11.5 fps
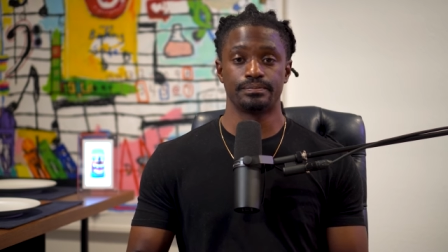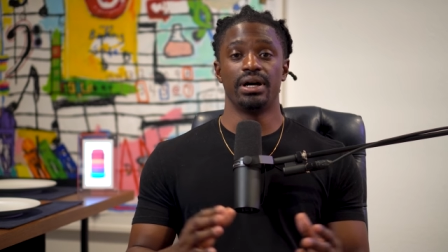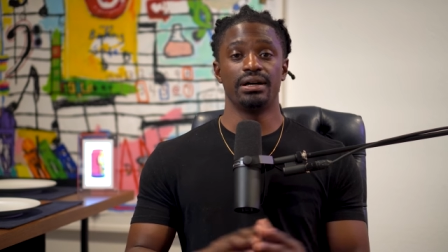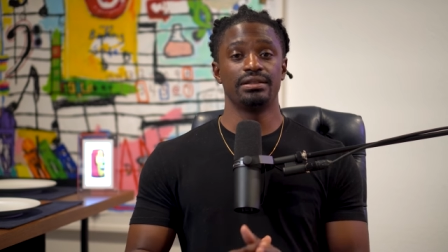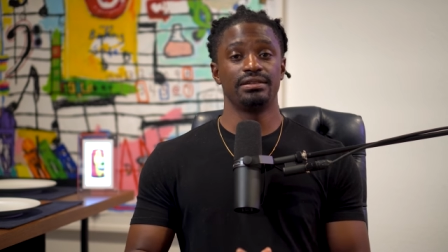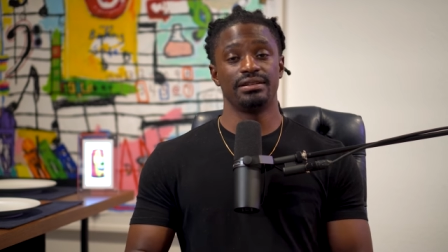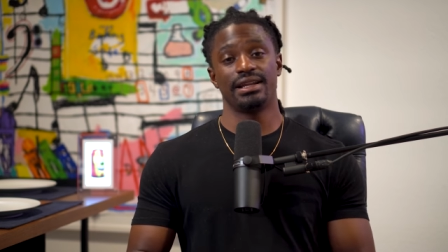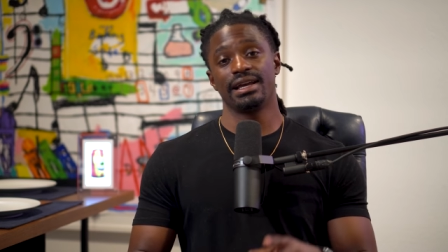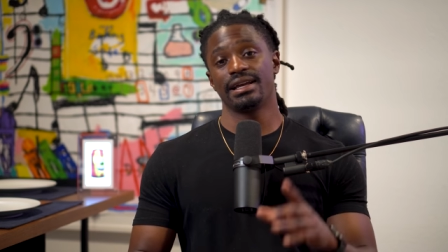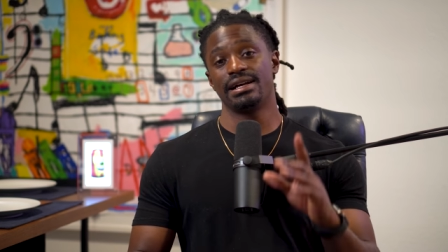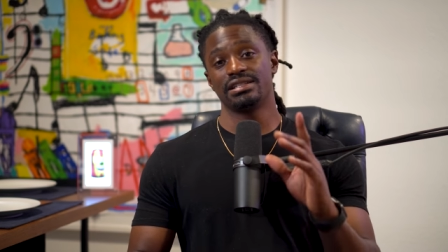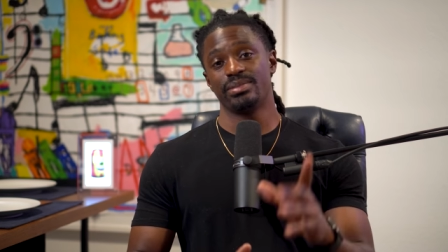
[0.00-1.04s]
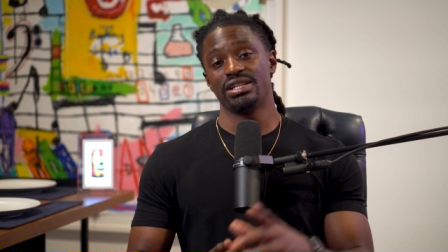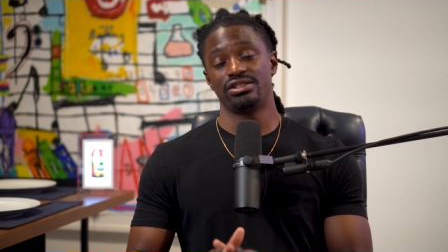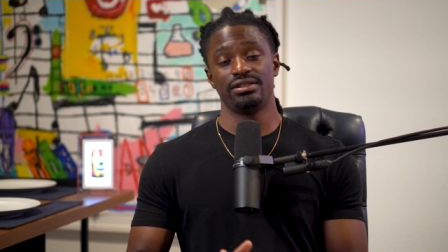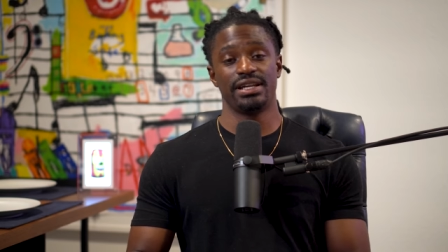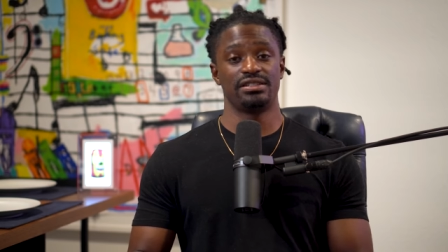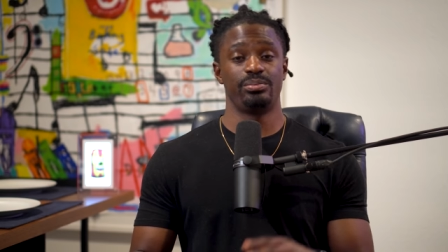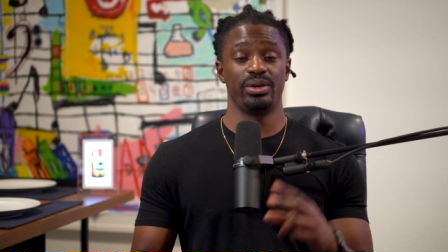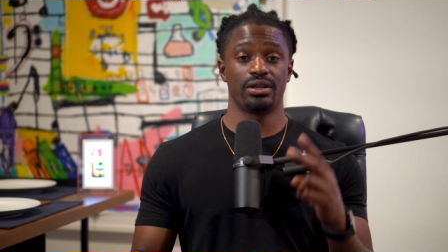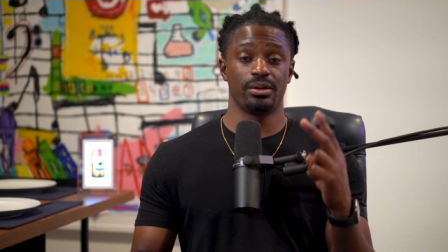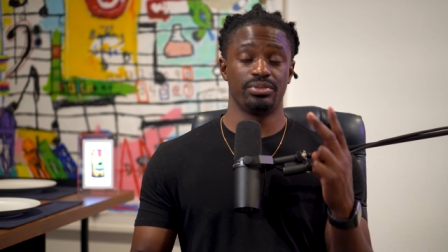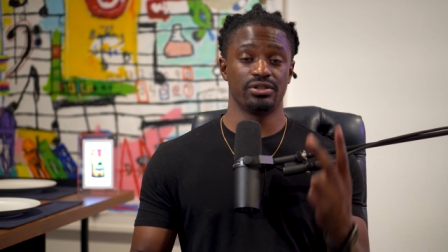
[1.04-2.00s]
But other than that, guys, make sure that you
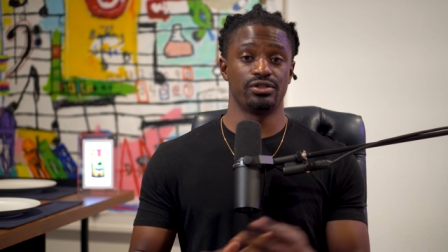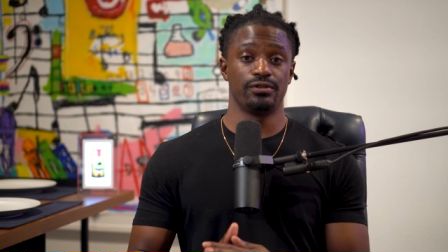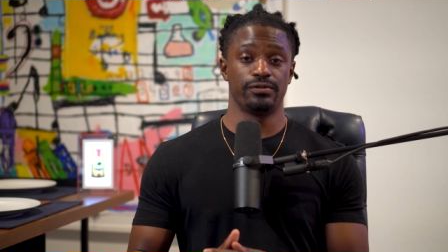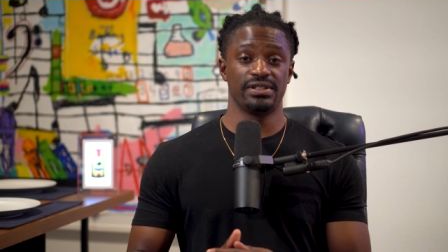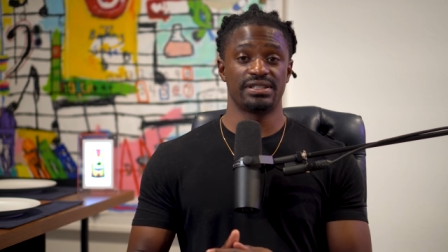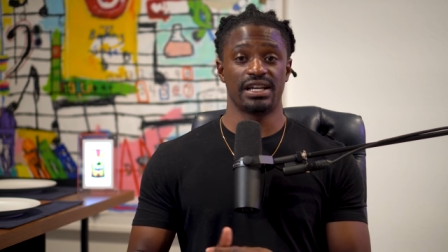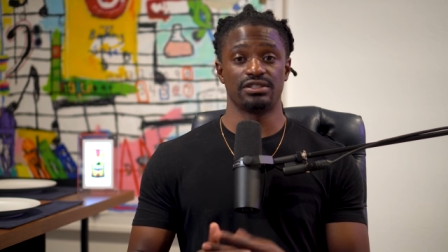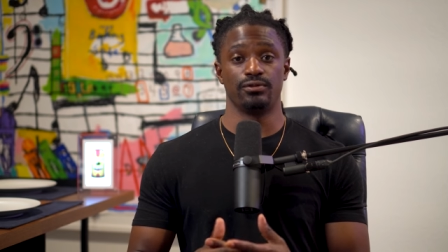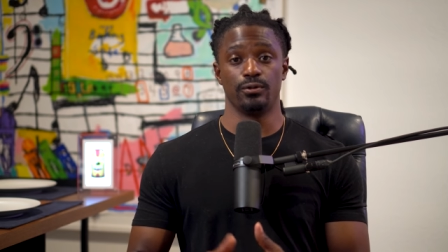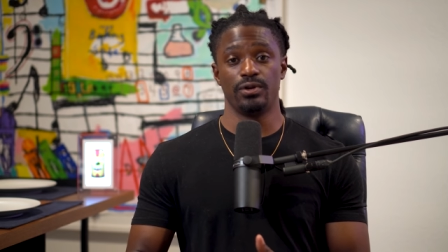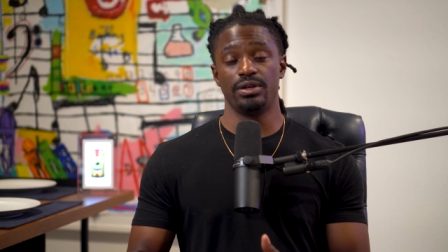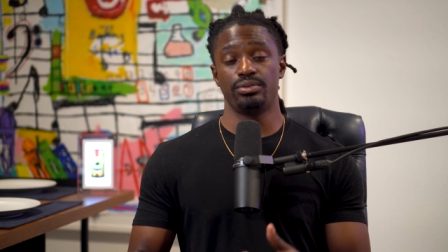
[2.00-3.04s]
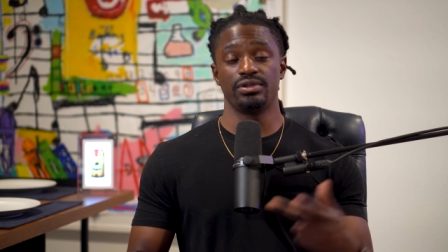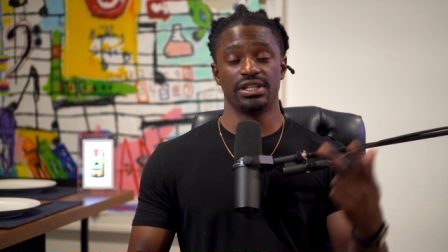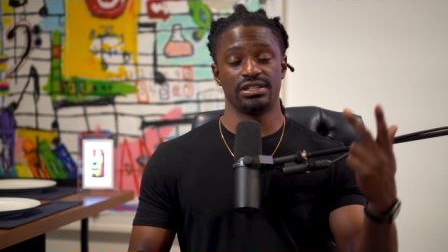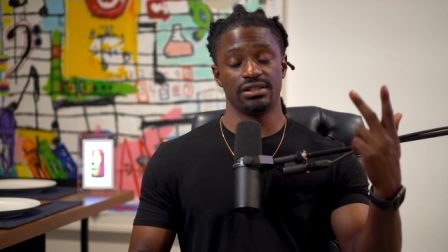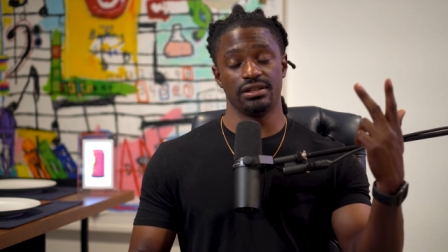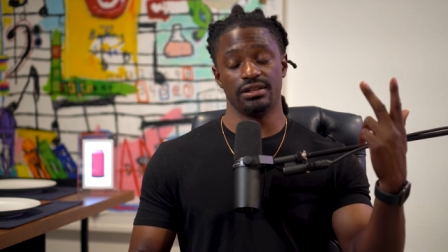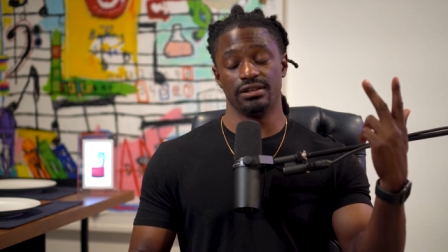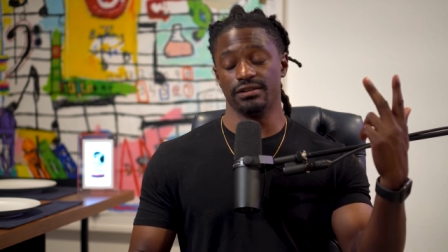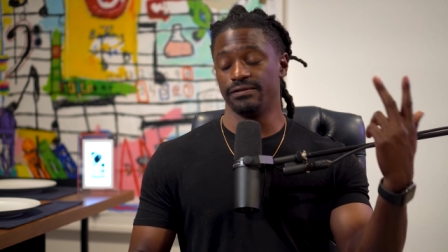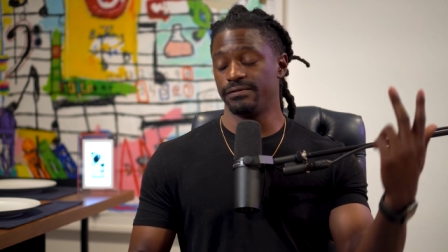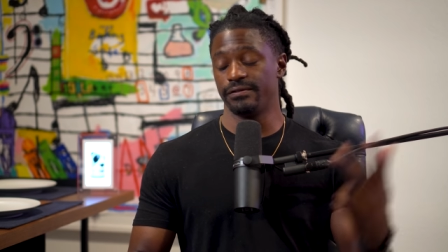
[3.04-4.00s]
pick up your two free stocks from Webull, Get your
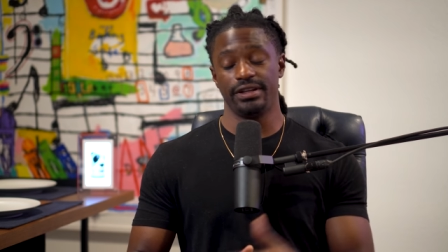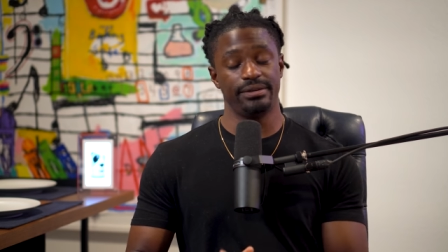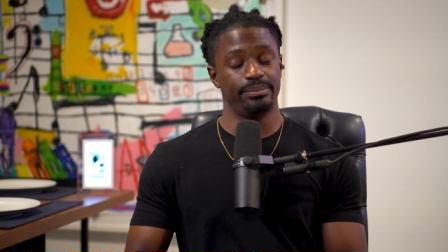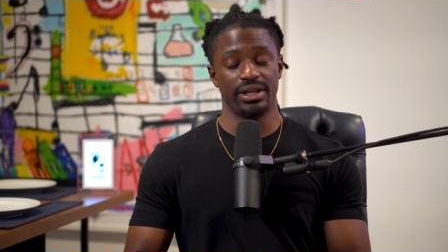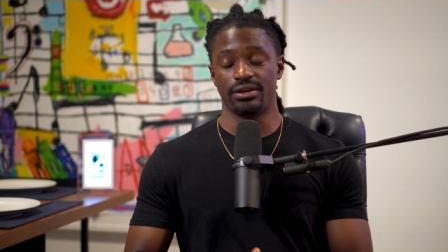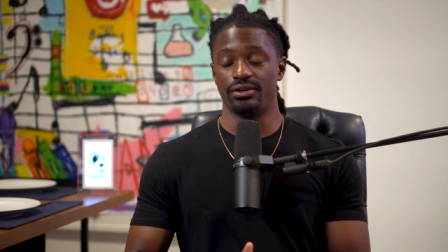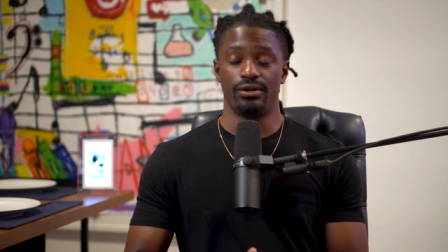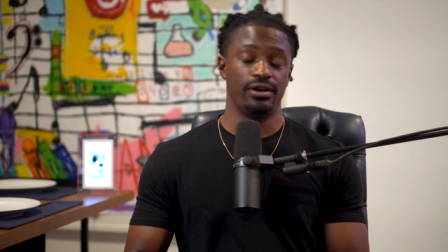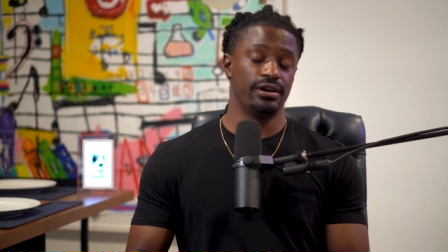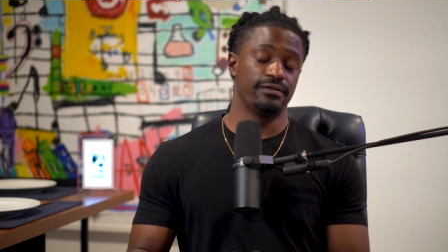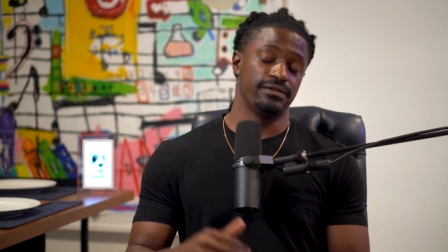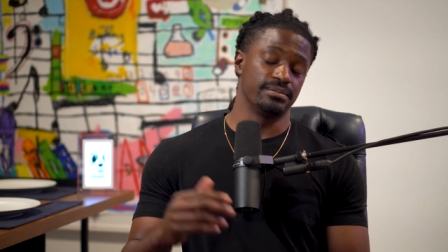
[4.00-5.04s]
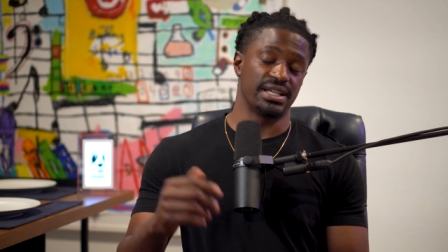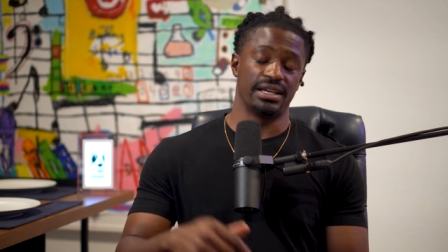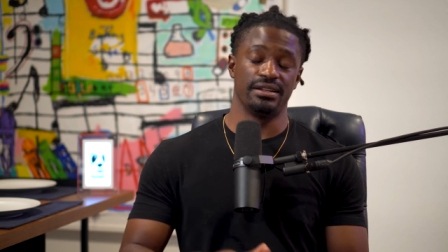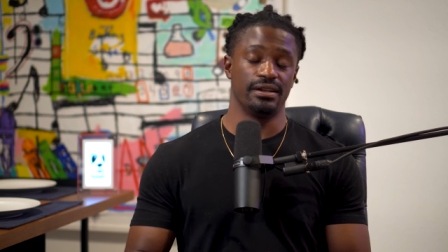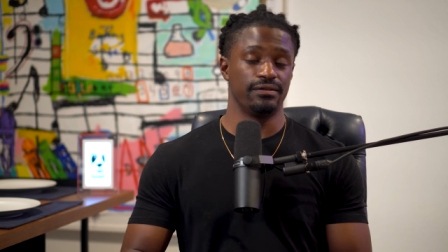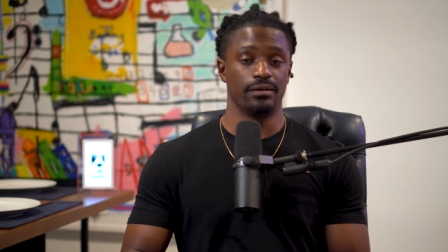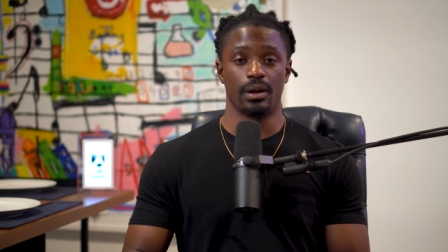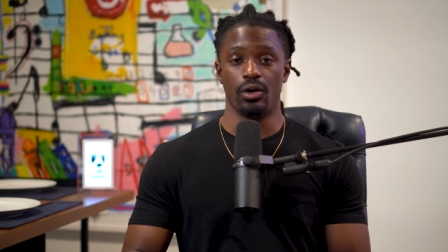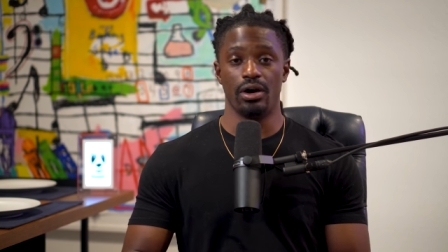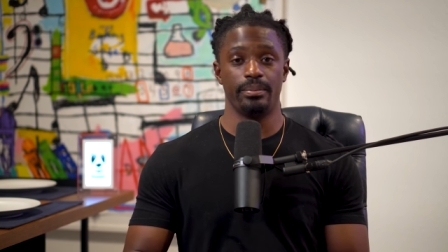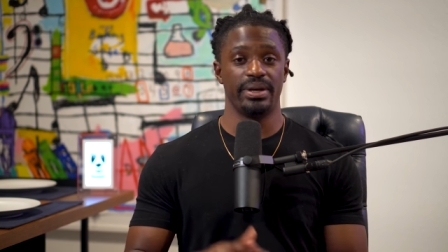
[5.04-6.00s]
uh, free Bitcoin from signing up for
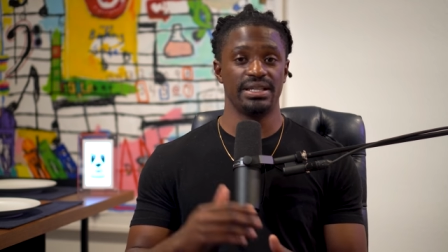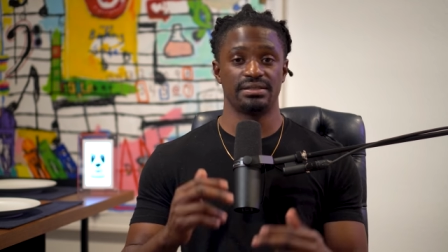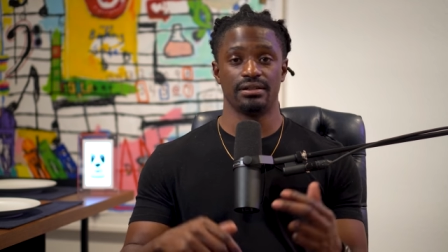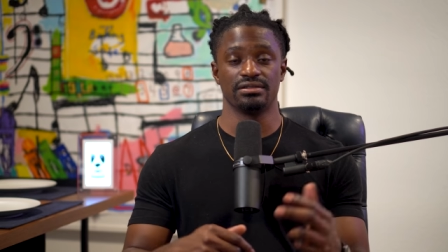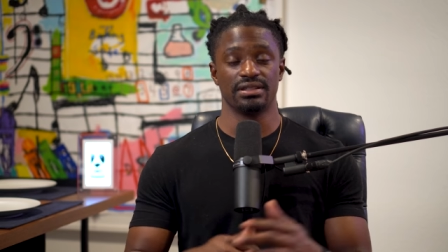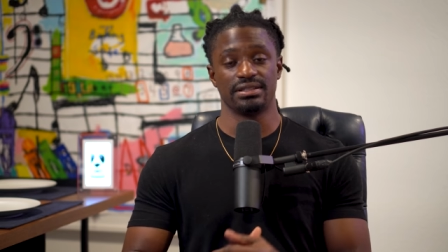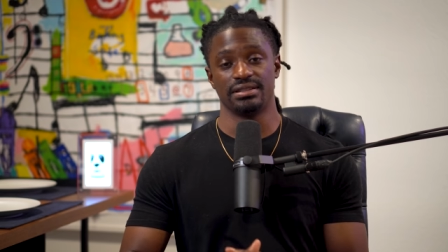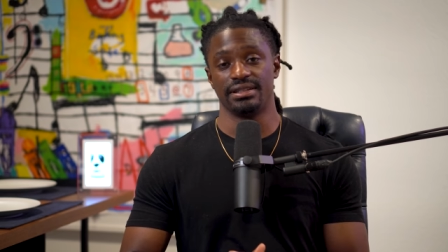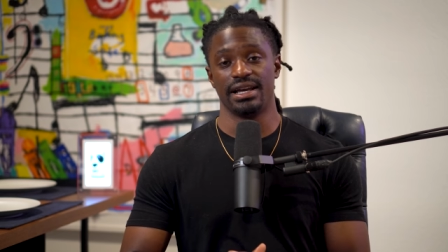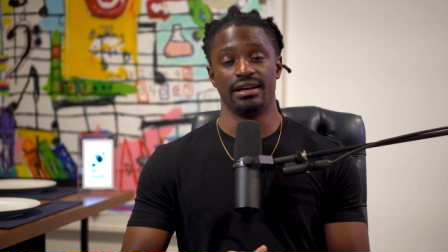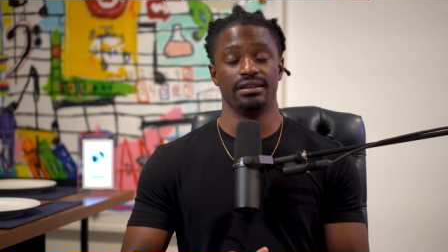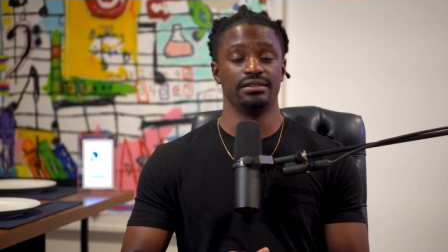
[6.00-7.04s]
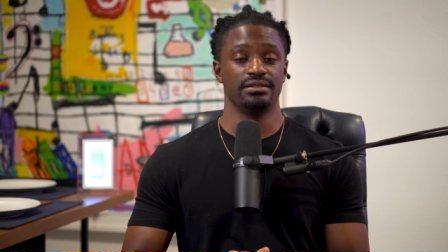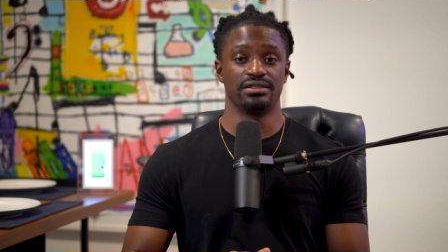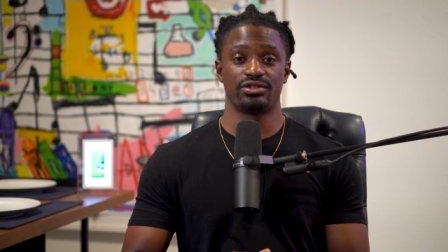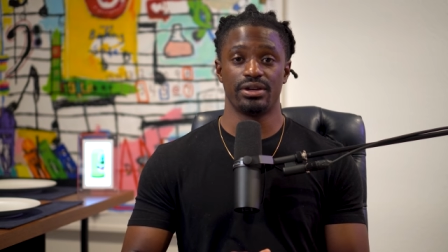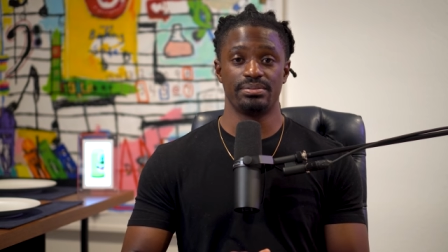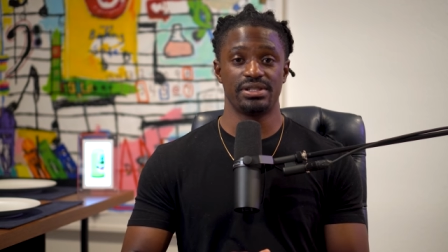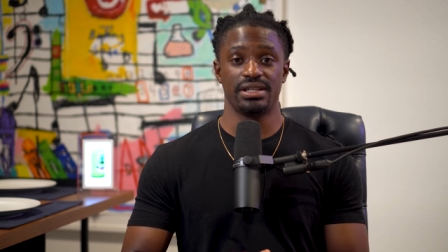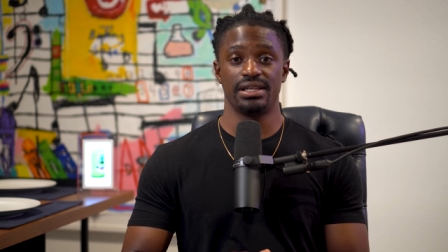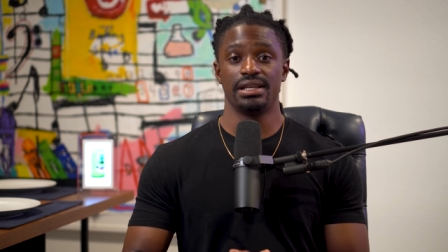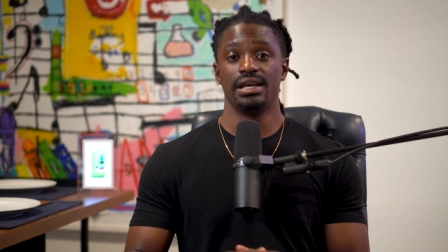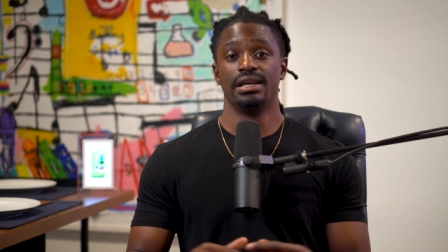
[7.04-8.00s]
Coinbase. Those links are down in the description.